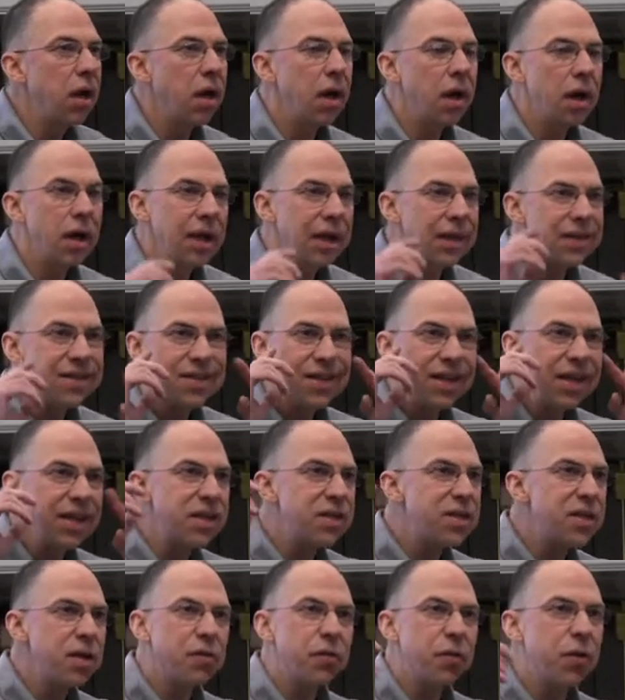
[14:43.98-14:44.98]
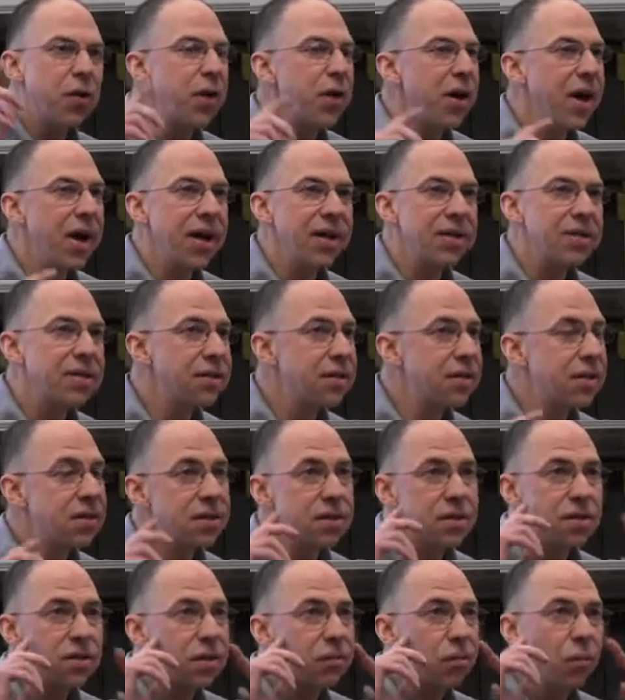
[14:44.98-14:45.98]
it's easy for us,
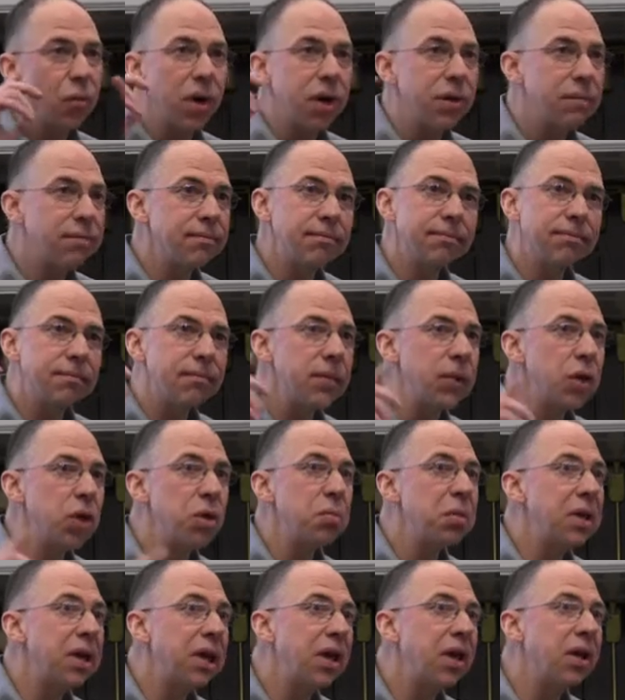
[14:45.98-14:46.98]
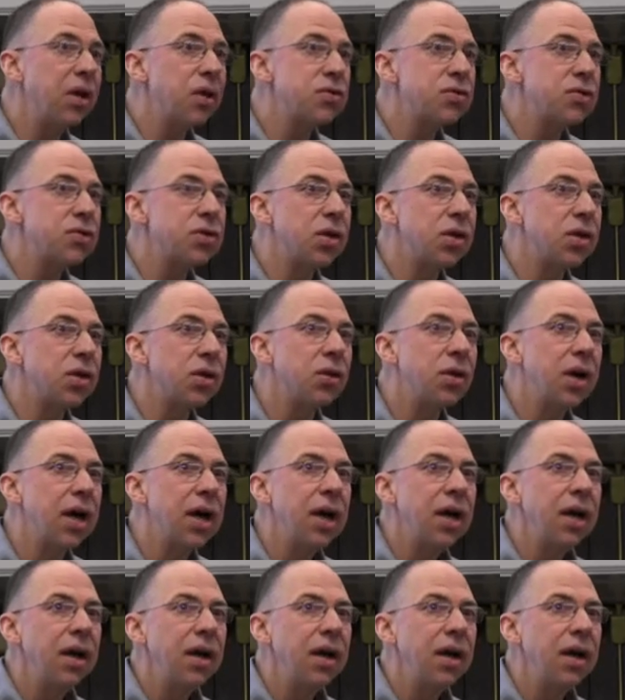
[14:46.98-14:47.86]
this is what human egos do,